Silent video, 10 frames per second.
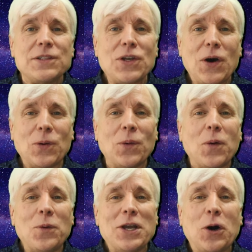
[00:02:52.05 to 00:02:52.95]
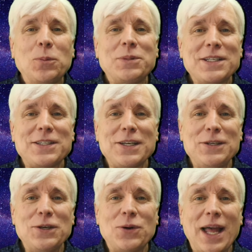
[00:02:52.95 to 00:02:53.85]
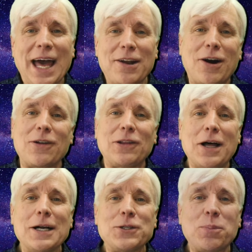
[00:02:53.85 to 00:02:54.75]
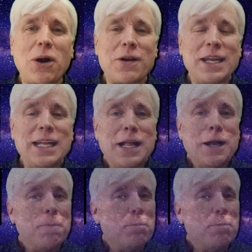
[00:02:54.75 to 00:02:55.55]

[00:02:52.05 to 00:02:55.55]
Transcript: So we hope to see you at our launch party